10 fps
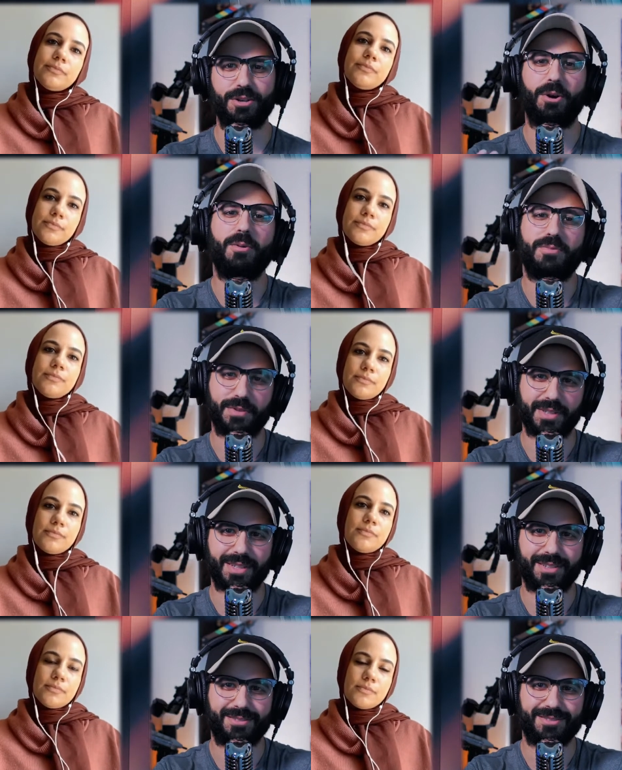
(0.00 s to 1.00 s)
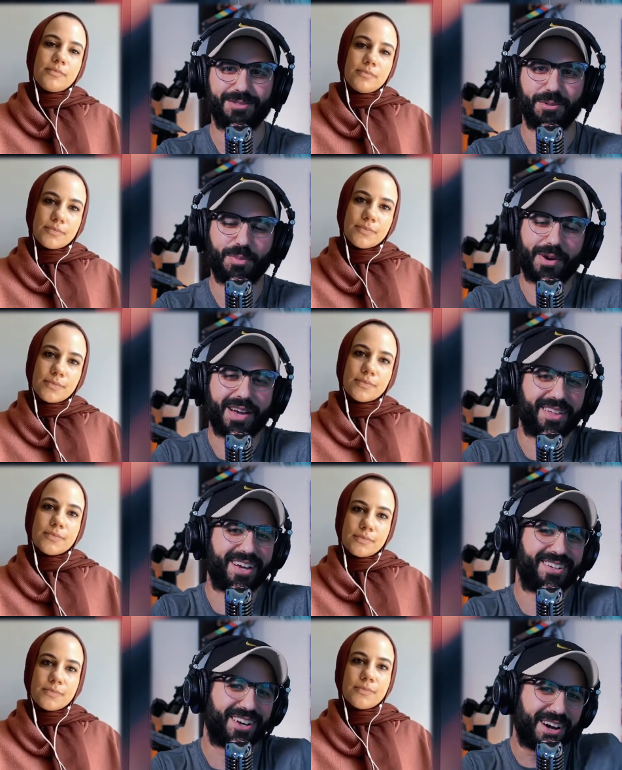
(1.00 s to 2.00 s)
Speaker 1: and you hopefully you pray
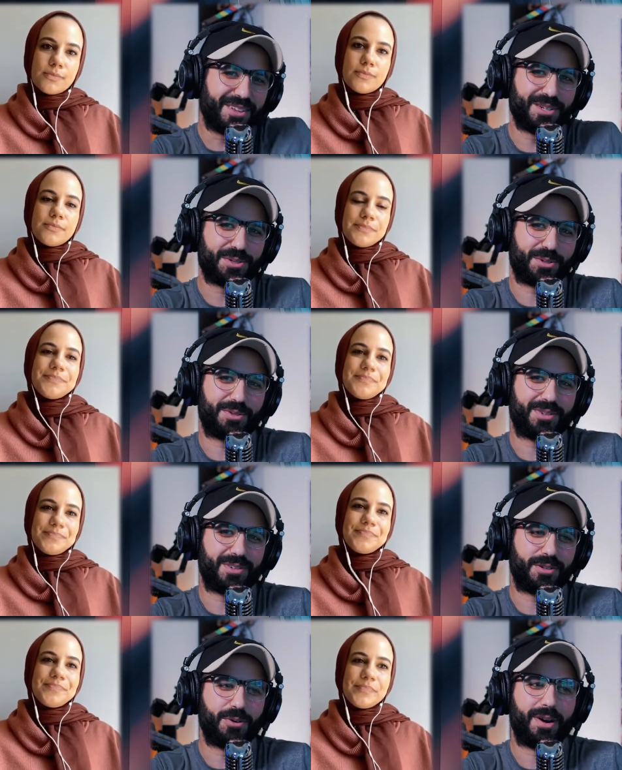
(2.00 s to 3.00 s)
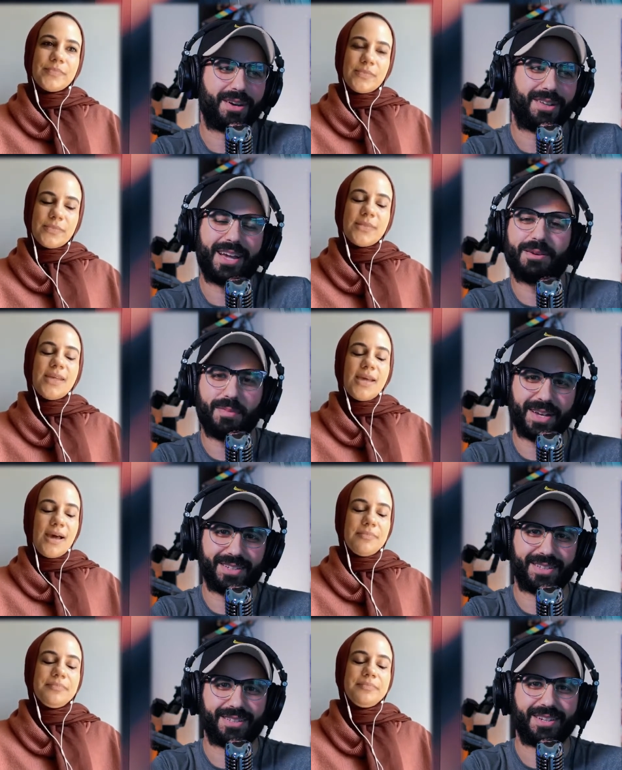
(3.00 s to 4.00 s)
that others who are
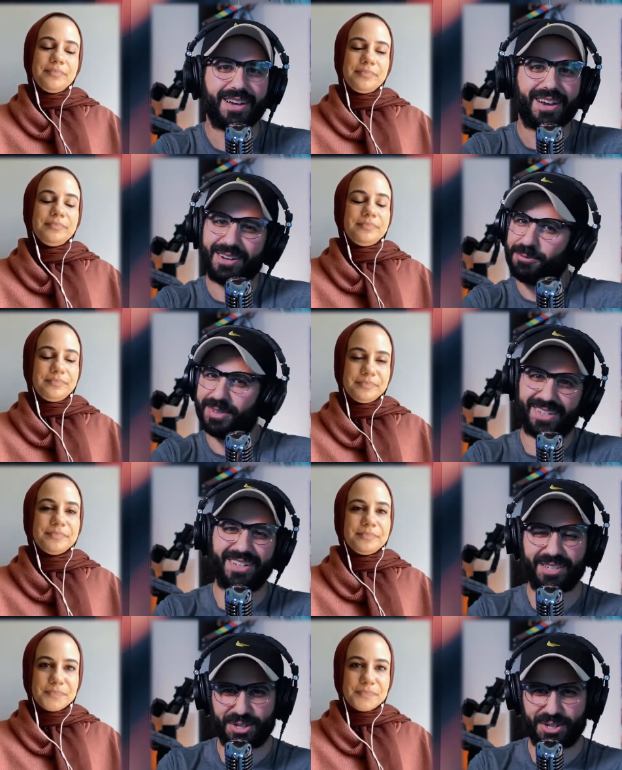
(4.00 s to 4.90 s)
like-minded yeah would